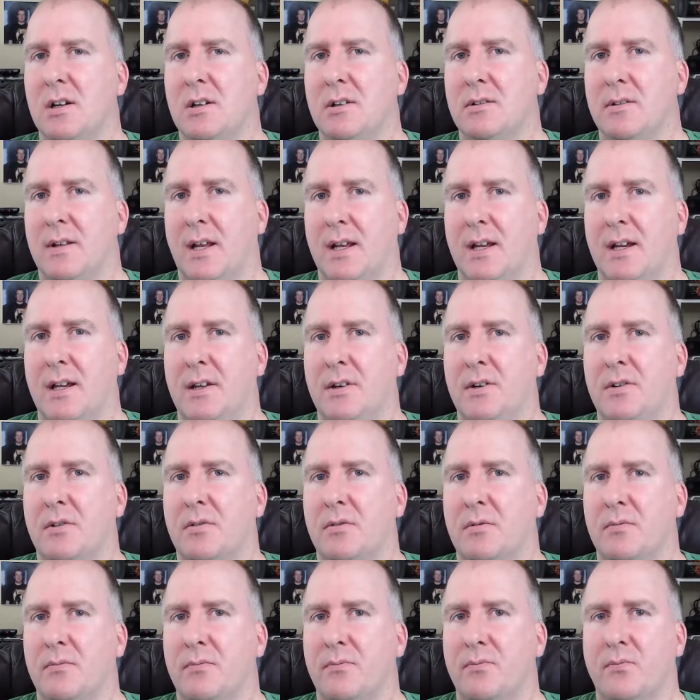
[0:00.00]
And
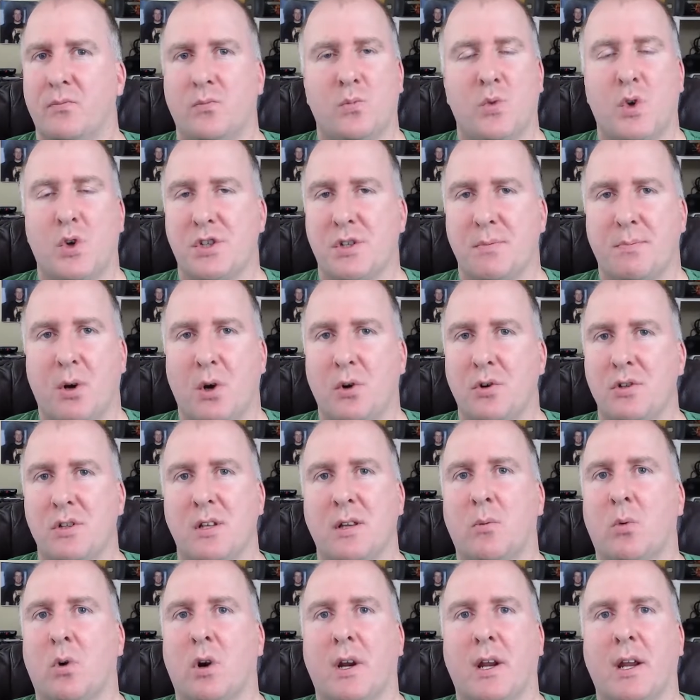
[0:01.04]
they're supposedly
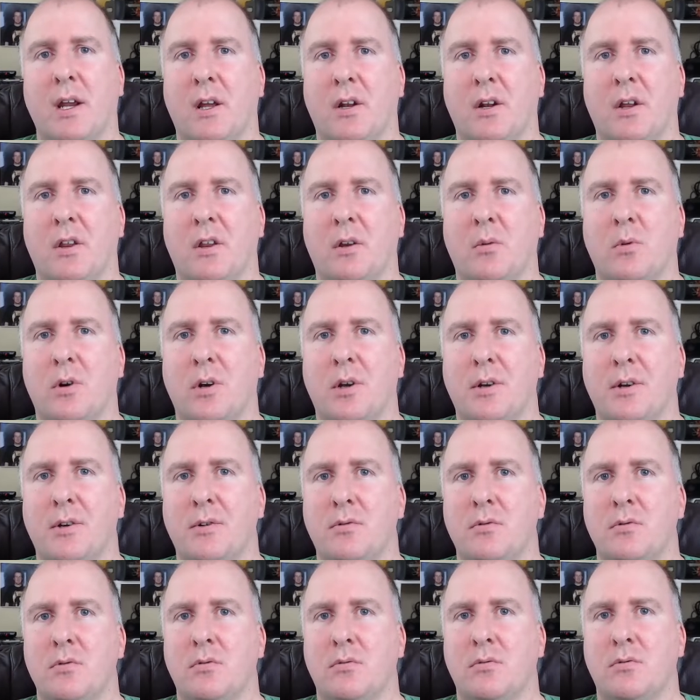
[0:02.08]
working on another one,
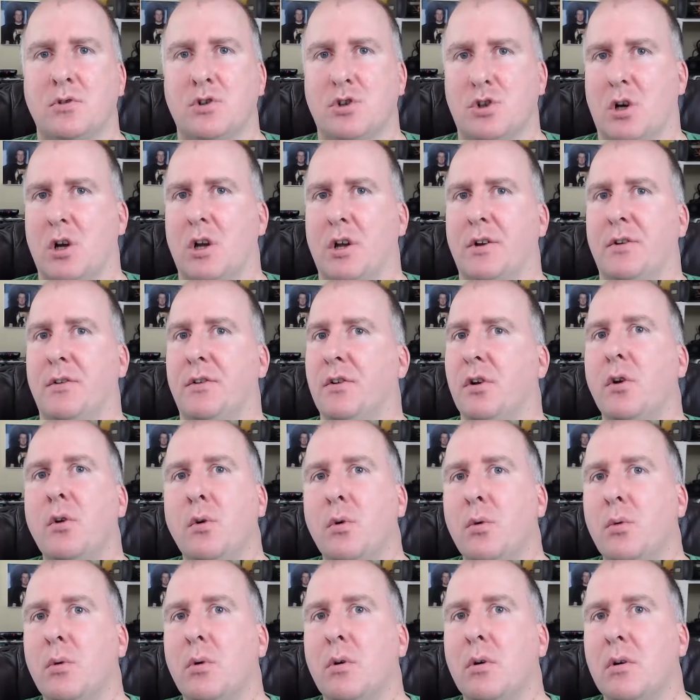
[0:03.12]
Tron
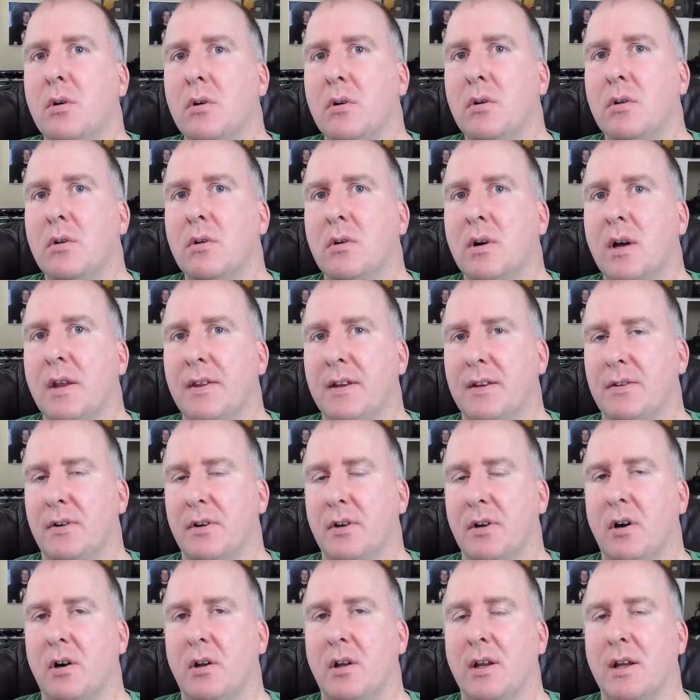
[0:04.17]
2, I think they're
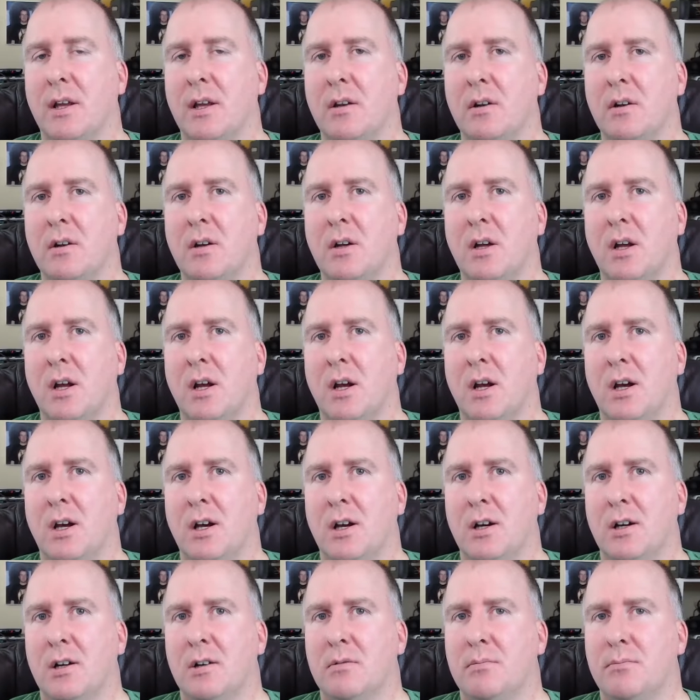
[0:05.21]
calling it.
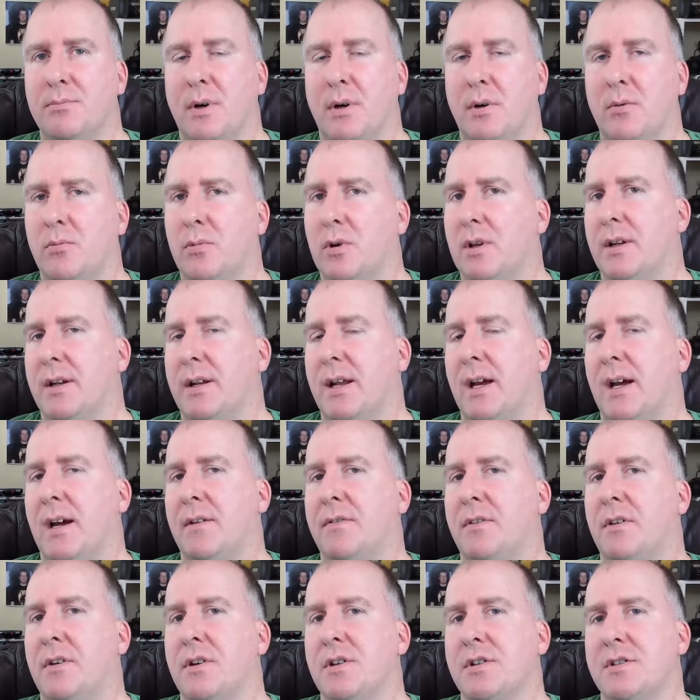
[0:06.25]
But will it have
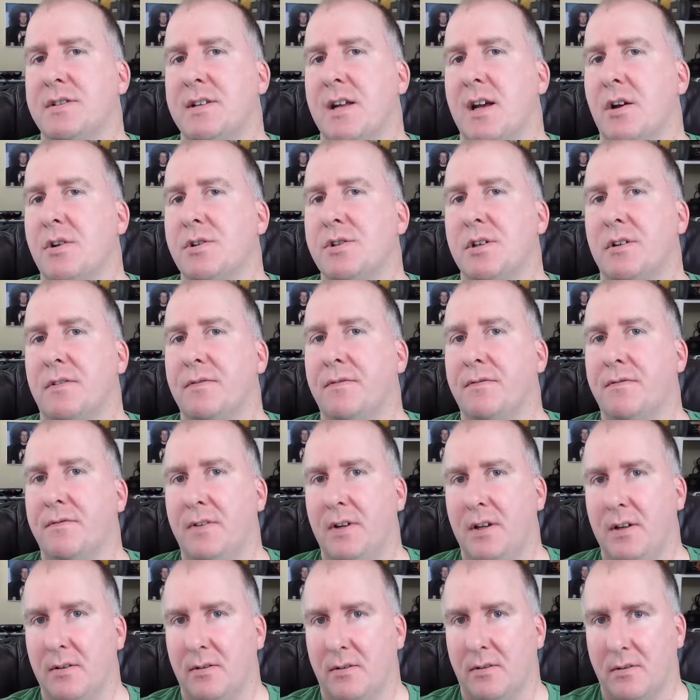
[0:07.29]
the nostalgic
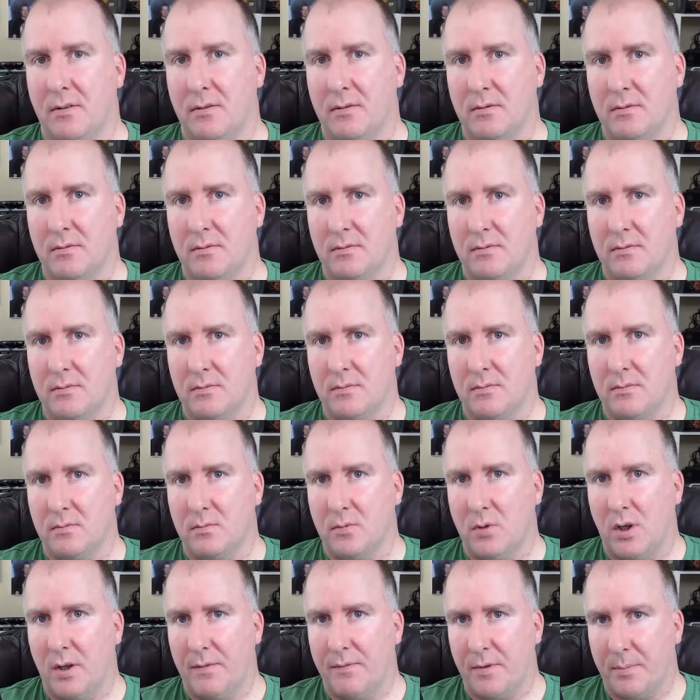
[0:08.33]
feel
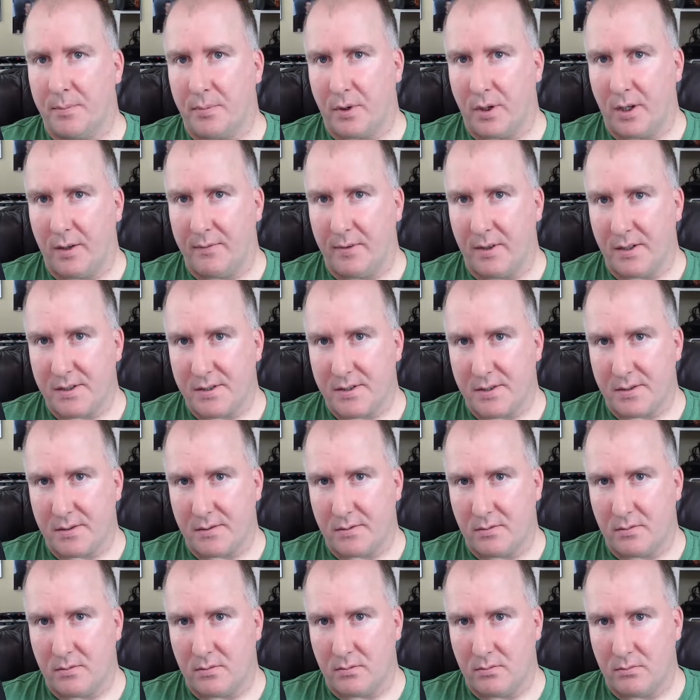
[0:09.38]
of the previous
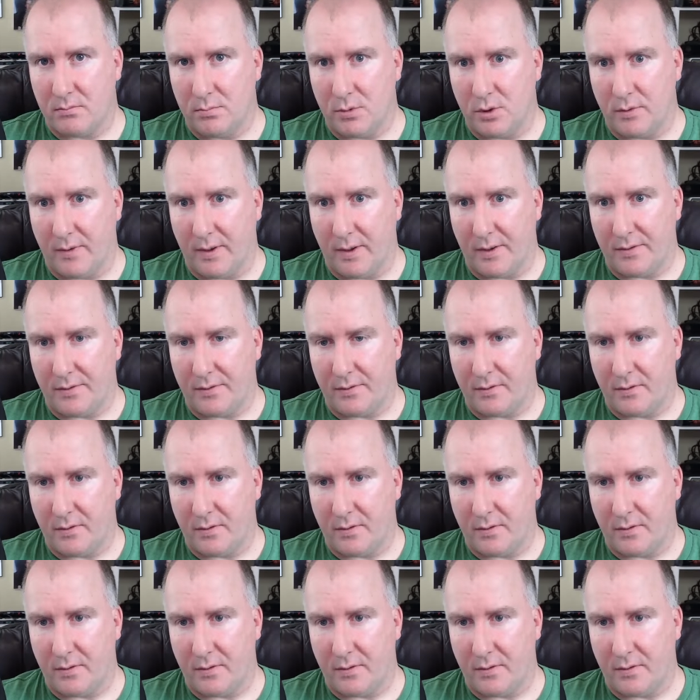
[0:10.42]
movies?